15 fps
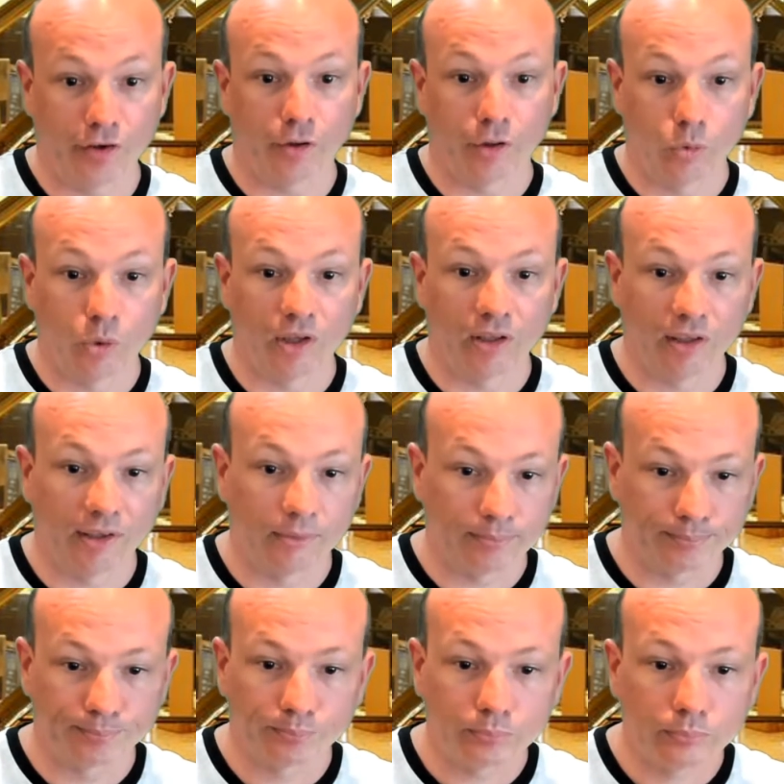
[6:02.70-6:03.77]
quickly.
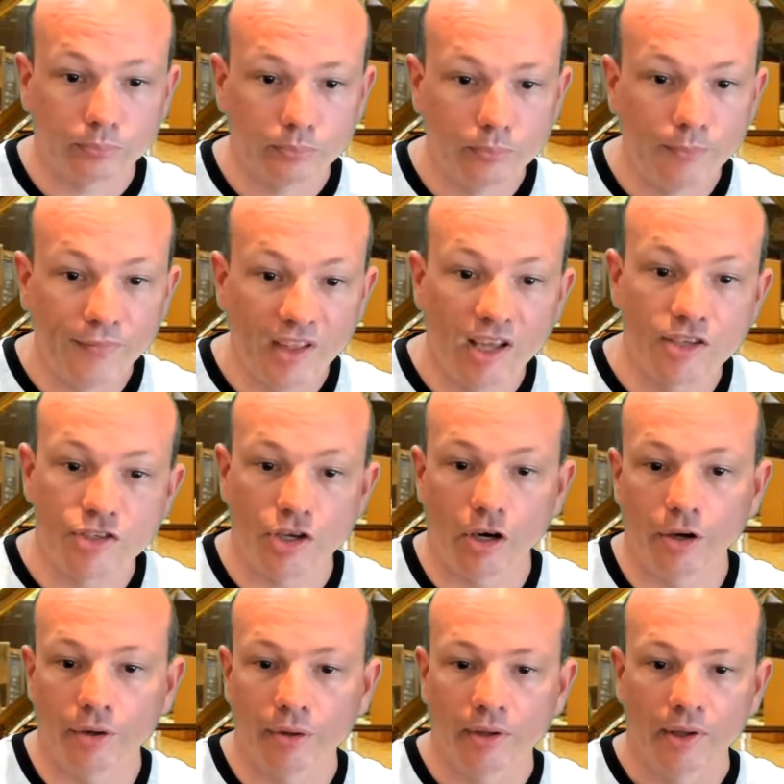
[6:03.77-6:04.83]

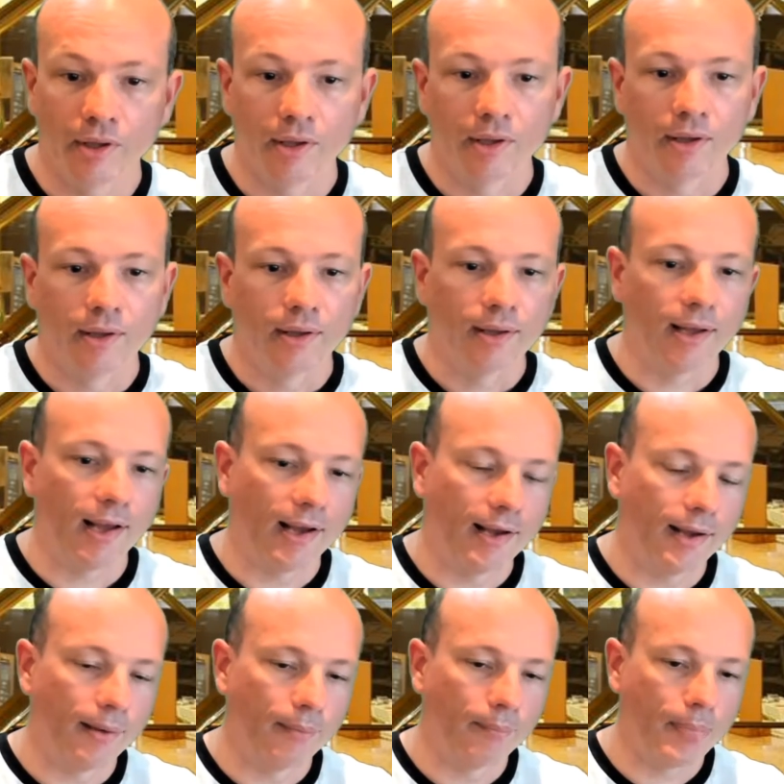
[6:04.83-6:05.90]
So
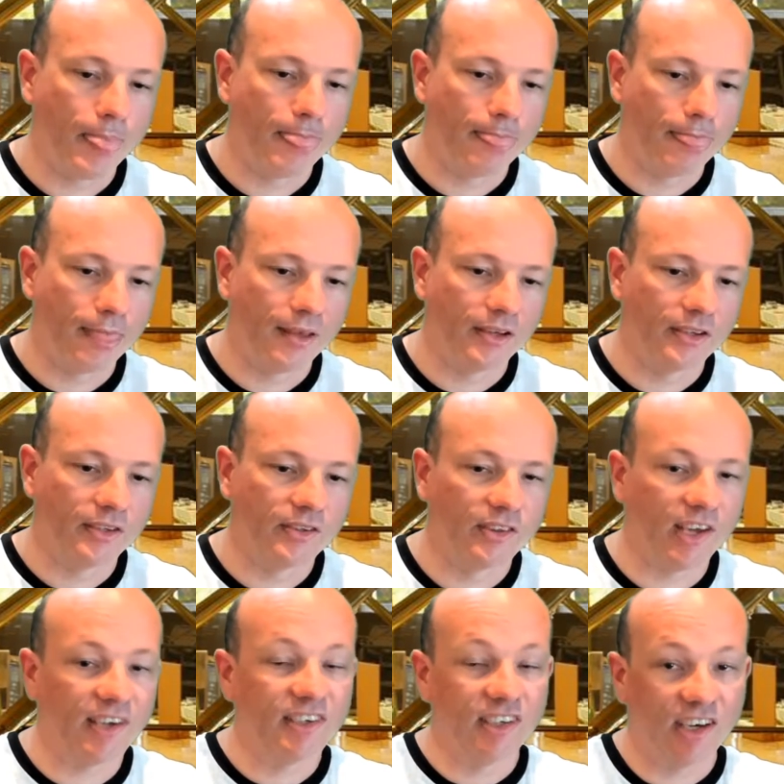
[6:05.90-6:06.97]

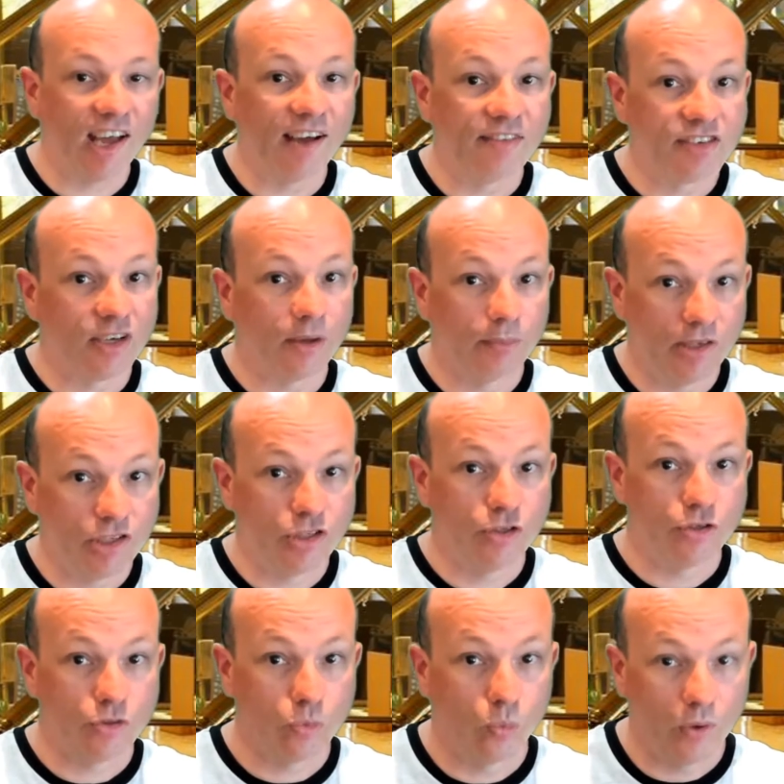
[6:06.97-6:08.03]
they did have some
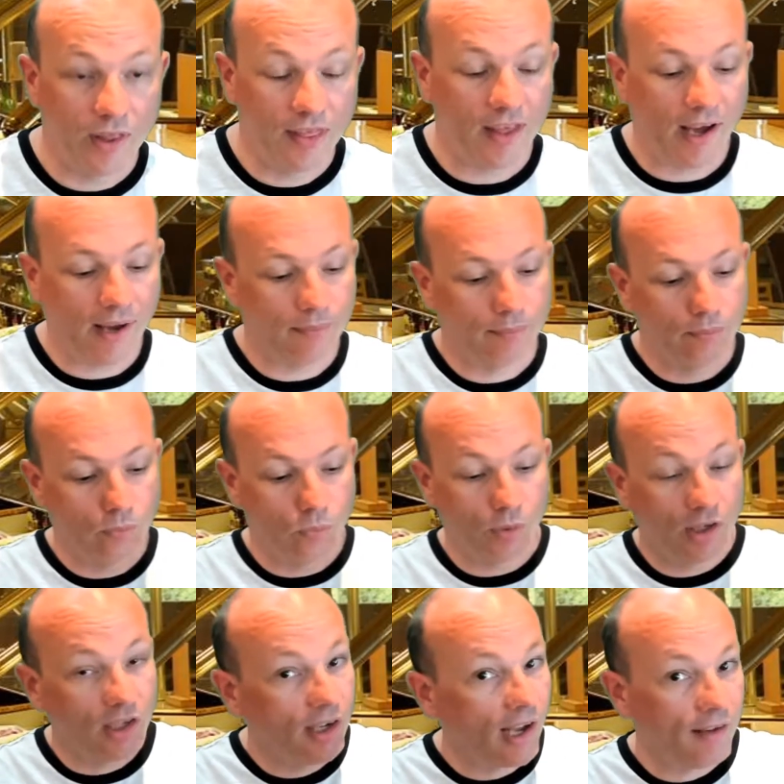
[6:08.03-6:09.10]
issues with that. And we're
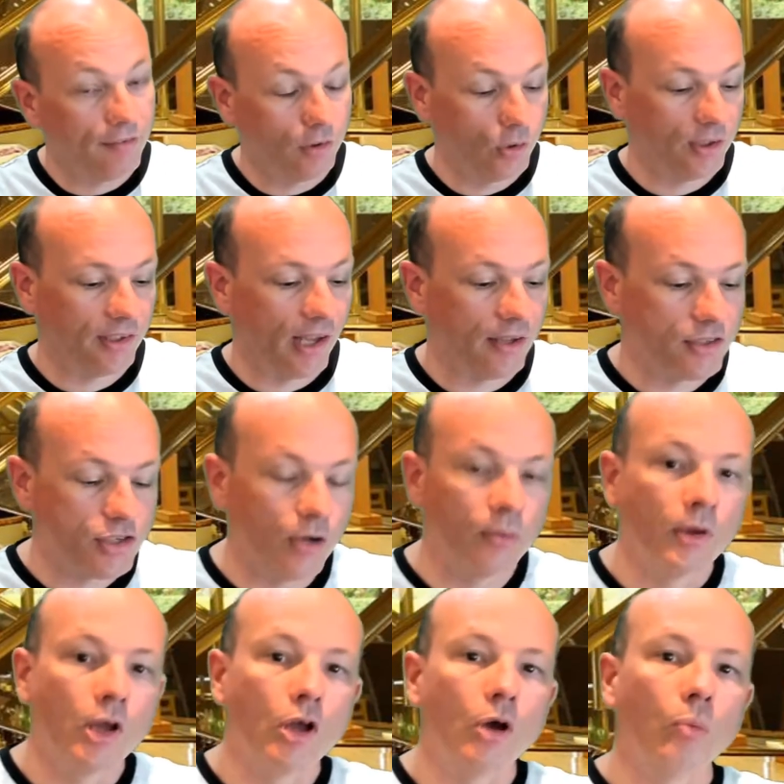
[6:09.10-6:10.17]
going to have a look at that. So
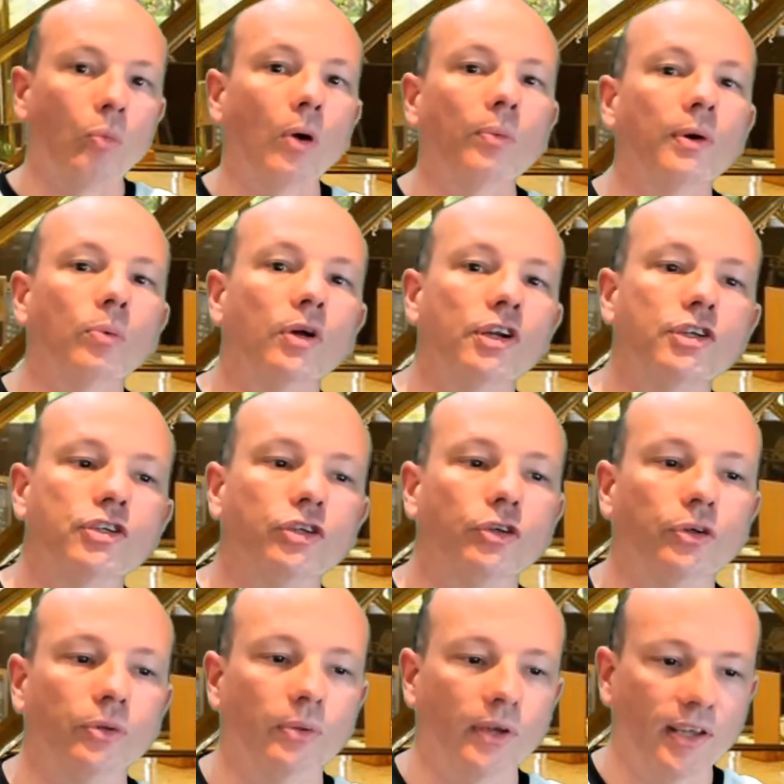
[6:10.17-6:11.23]
what we want to
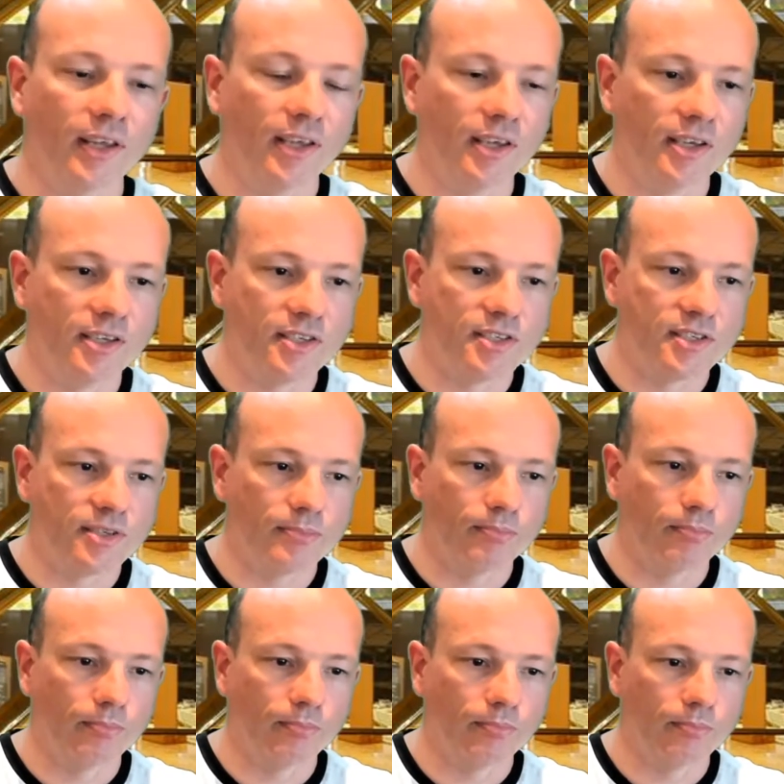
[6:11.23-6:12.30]
do is,
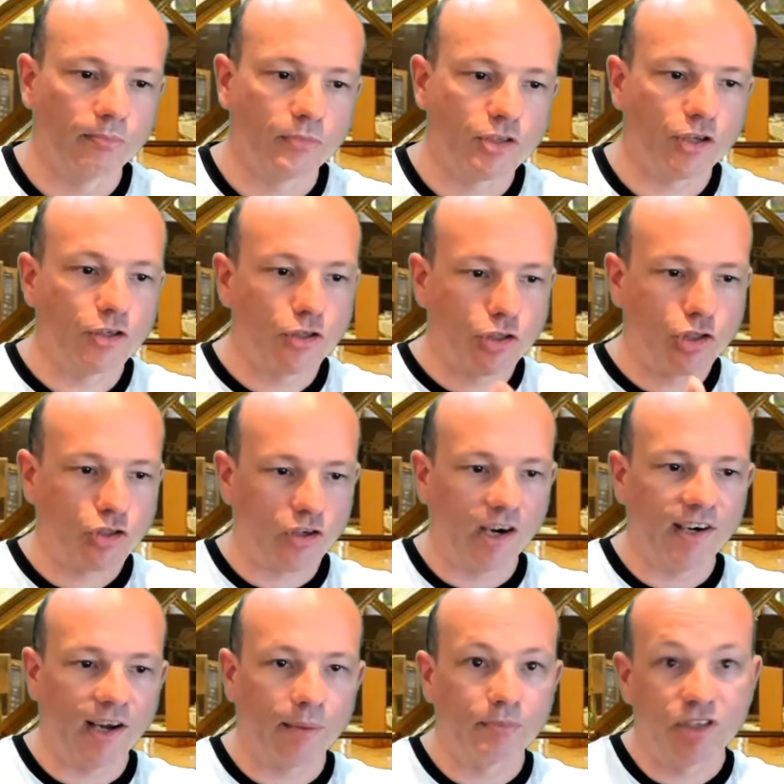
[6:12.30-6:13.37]
so
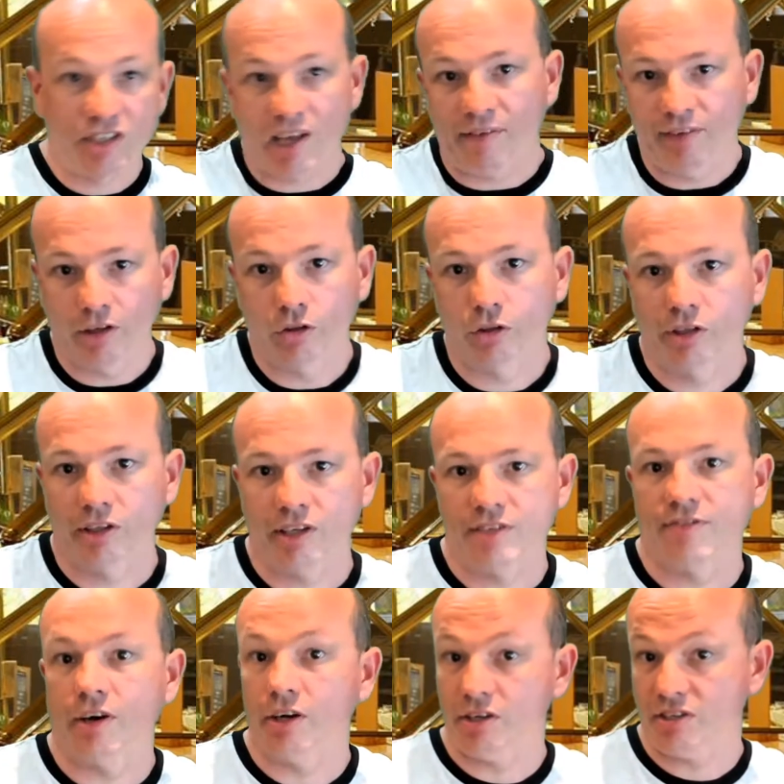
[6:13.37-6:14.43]
straight up, just having a look at these
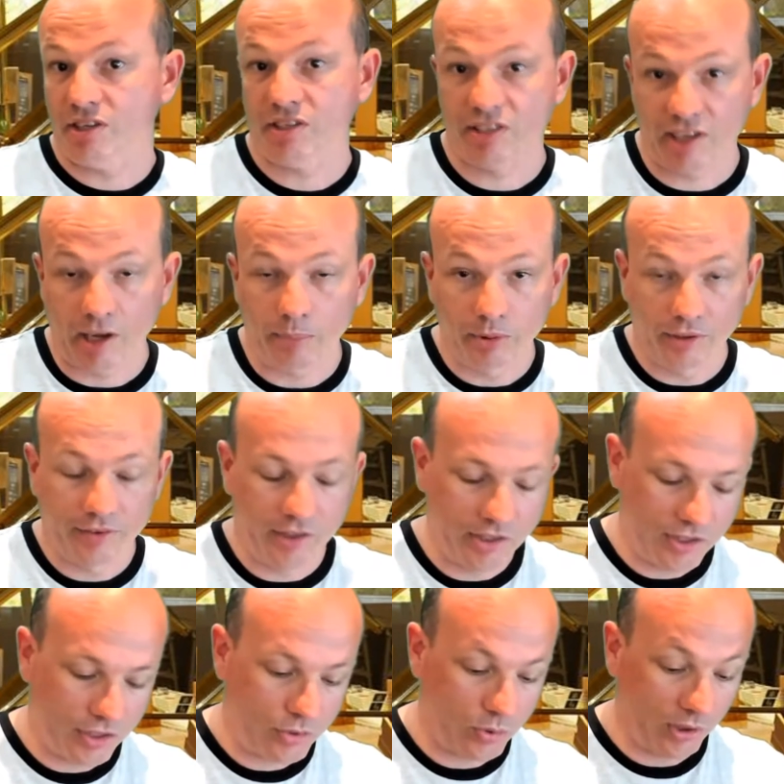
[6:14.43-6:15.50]
photos, there's a couple of
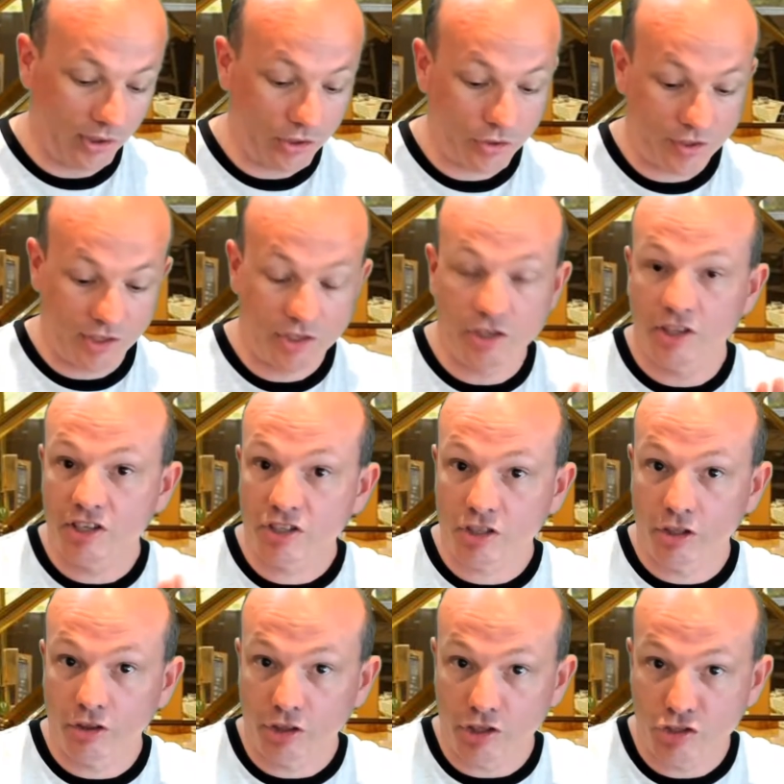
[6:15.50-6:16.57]
things that's really interesting. So there's
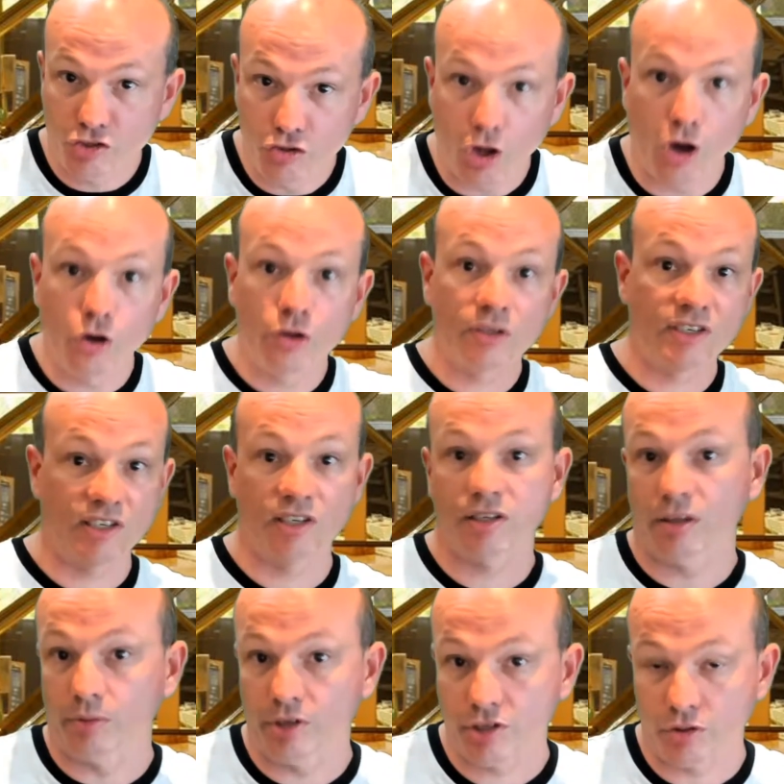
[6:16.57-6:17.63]
no
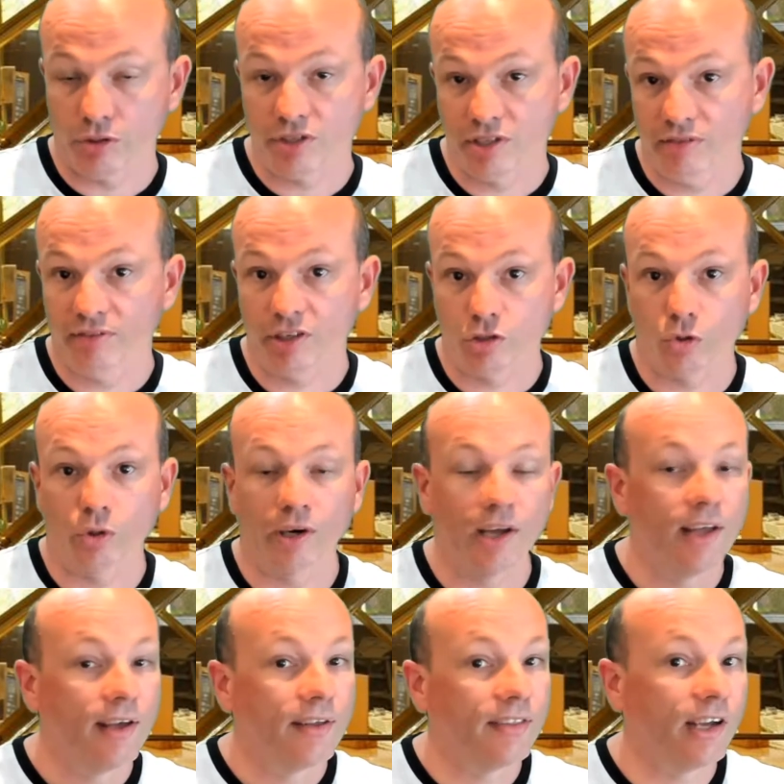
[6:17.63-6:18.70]
Sizzler restaurants in Victoria.
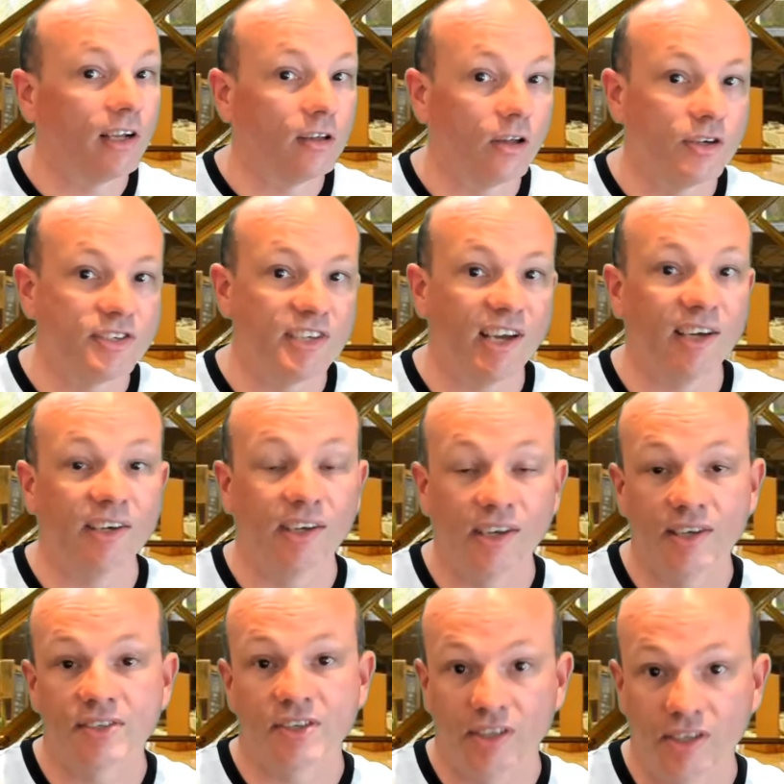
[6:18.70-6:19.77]
They closed down
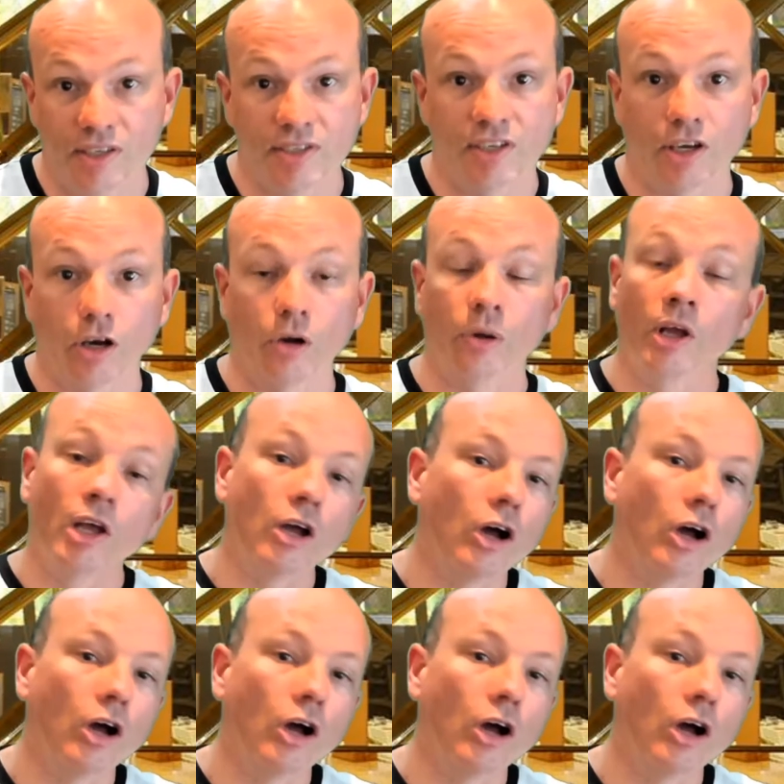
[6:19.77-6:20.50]
years and years ago.